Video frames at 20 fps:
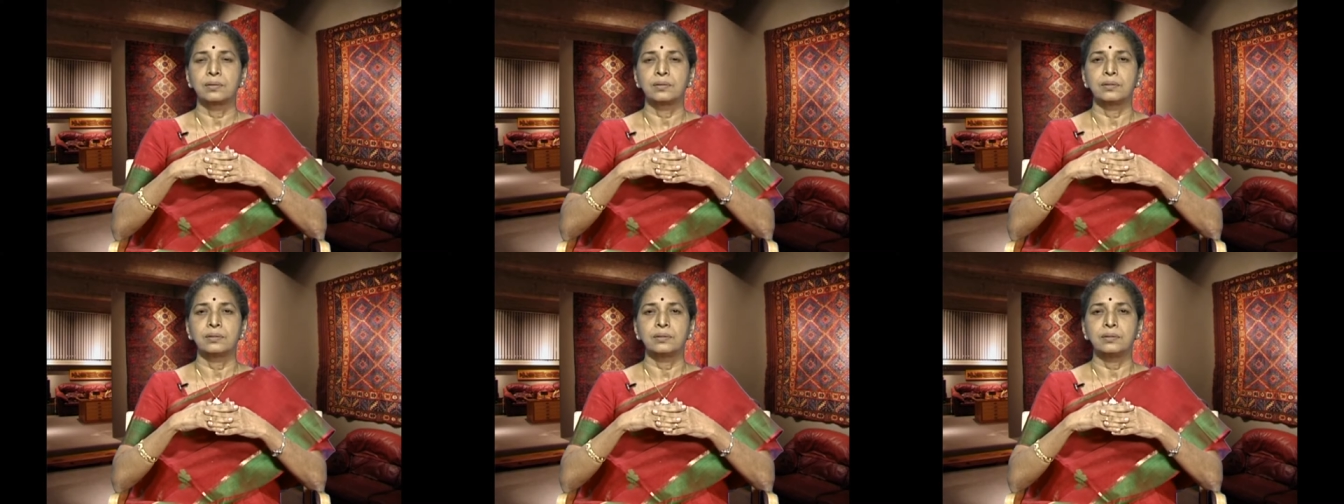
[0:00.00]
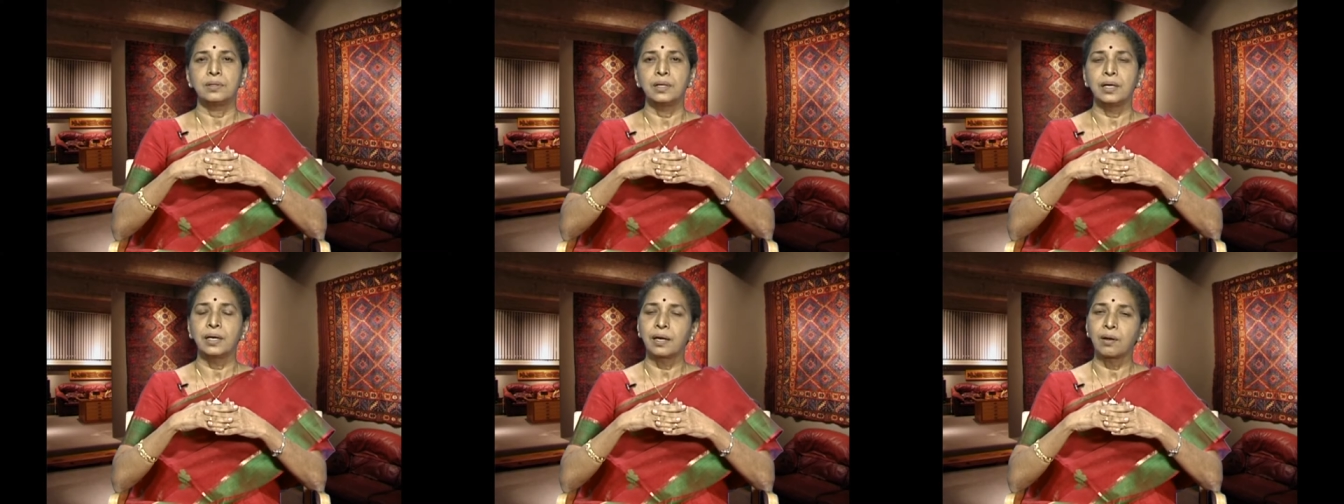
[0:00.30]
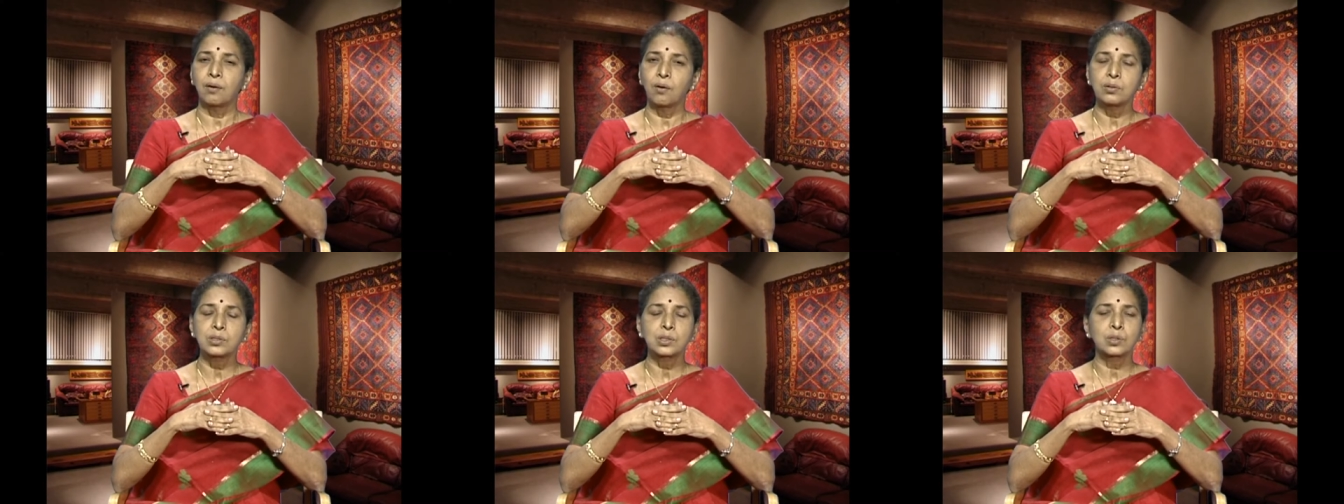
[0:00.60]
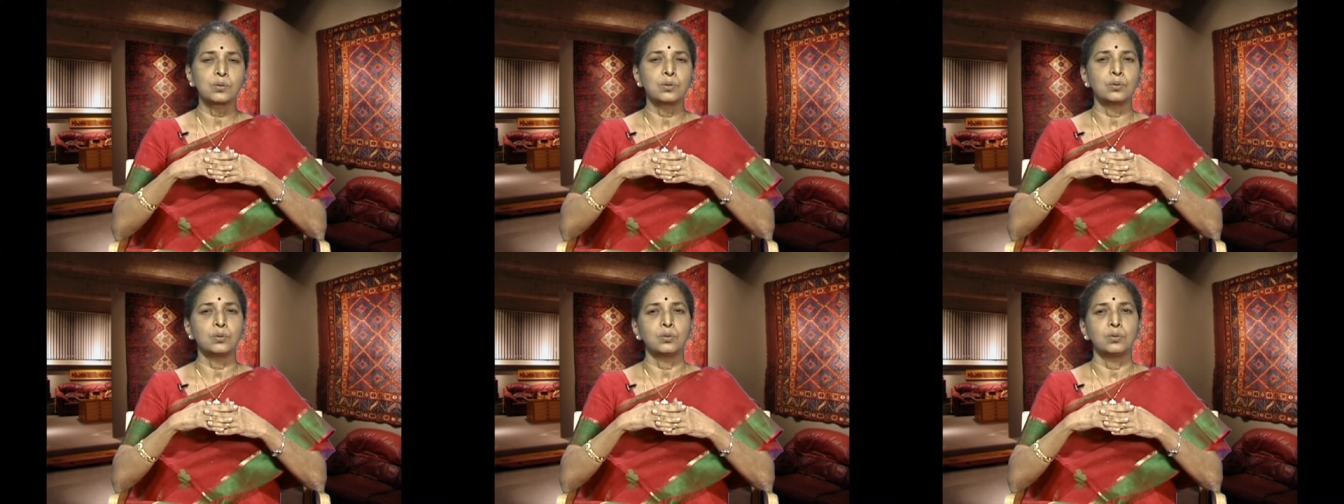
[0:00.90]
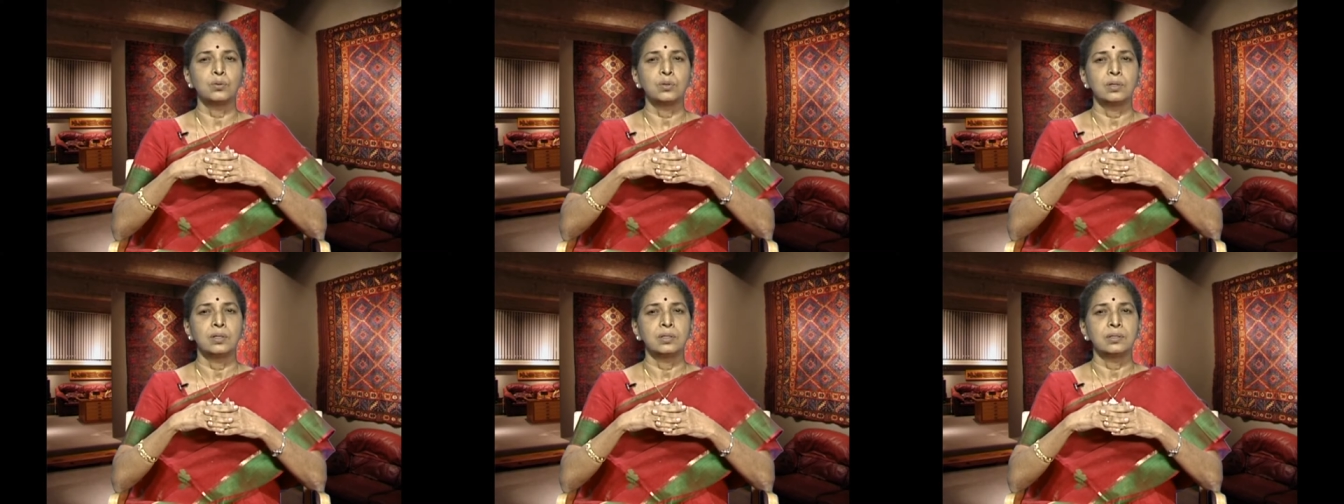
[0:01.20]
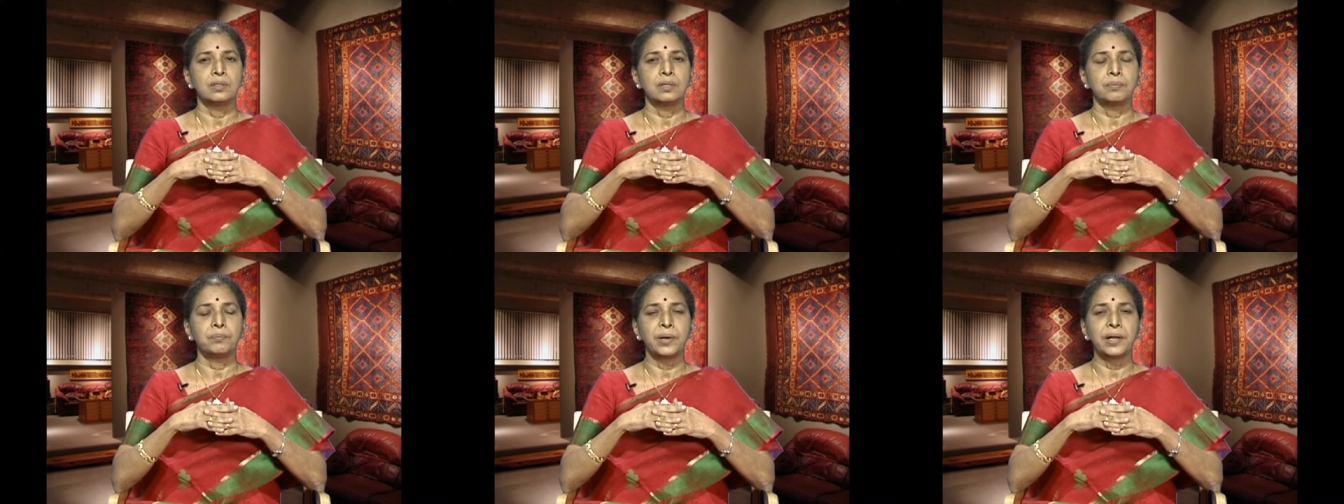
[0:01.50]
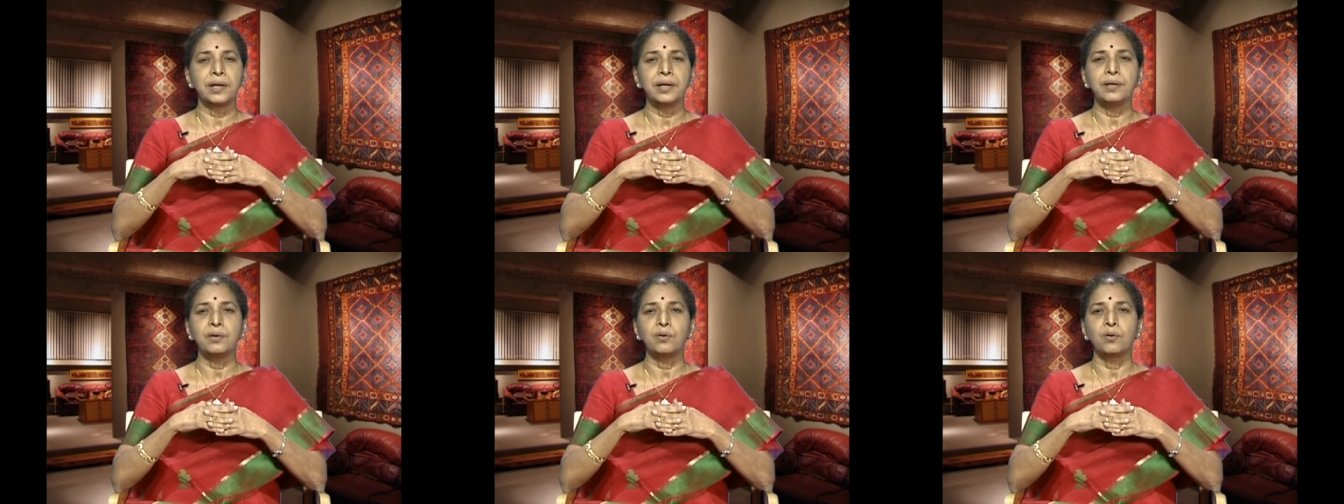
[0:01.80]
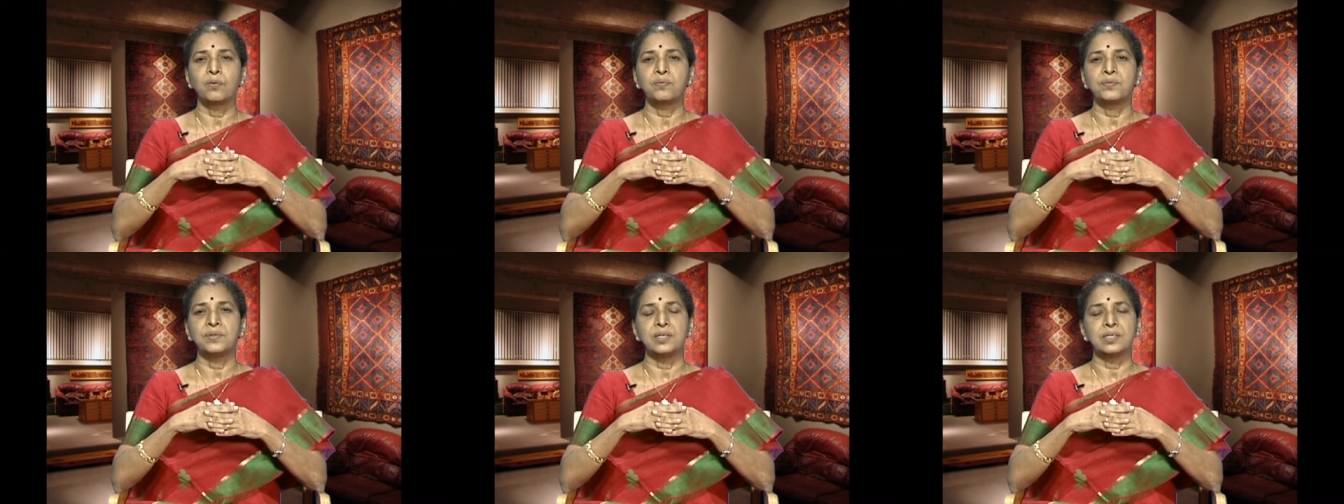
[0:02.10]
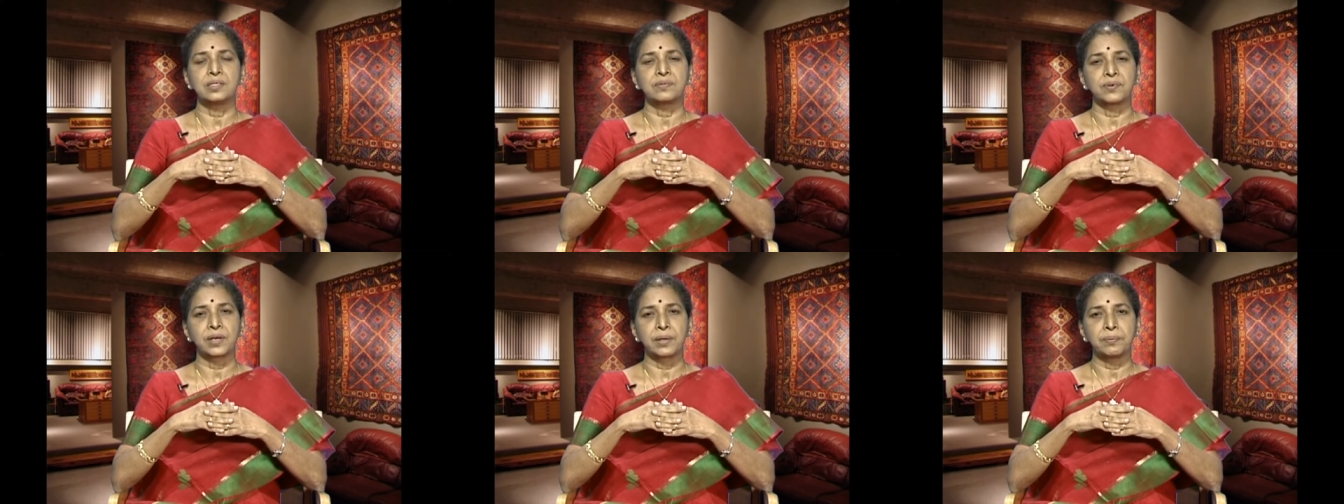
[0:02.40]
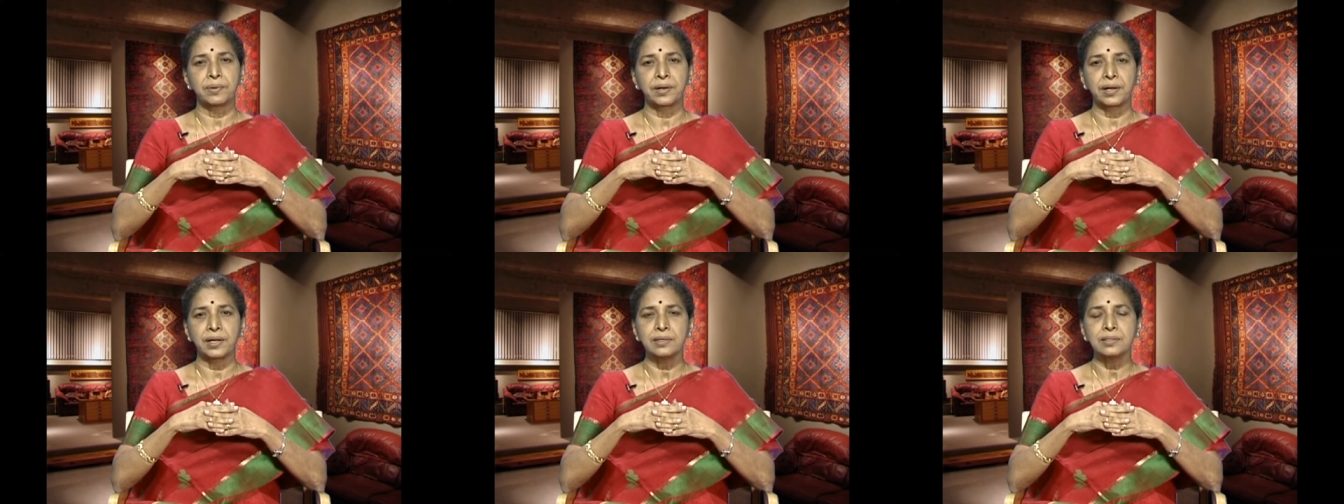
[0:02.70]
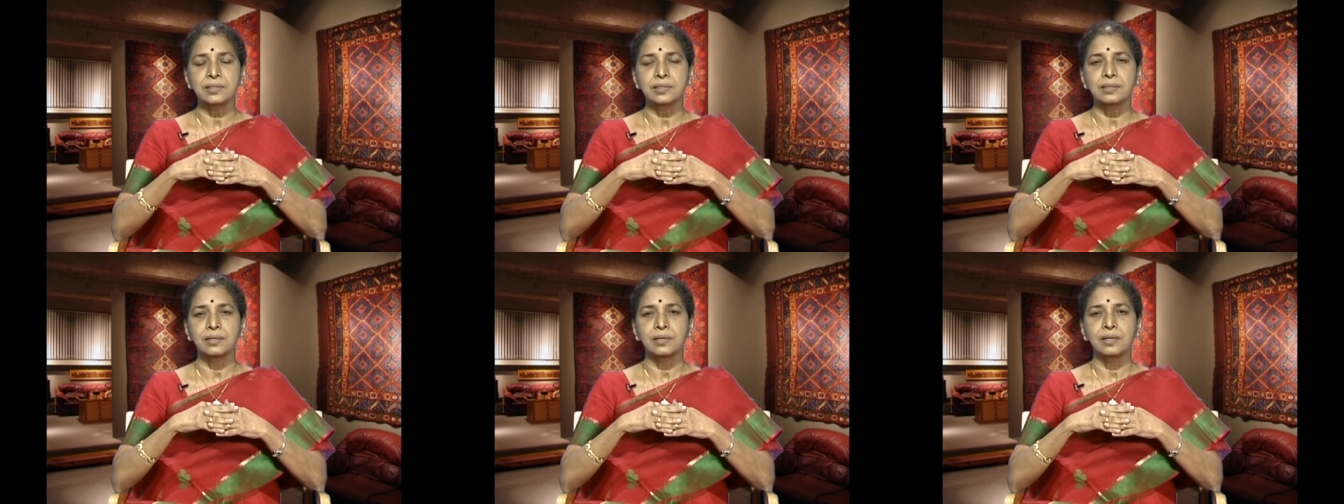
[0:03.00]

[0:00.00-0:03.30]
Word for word: they can also do the burning of these fiber ends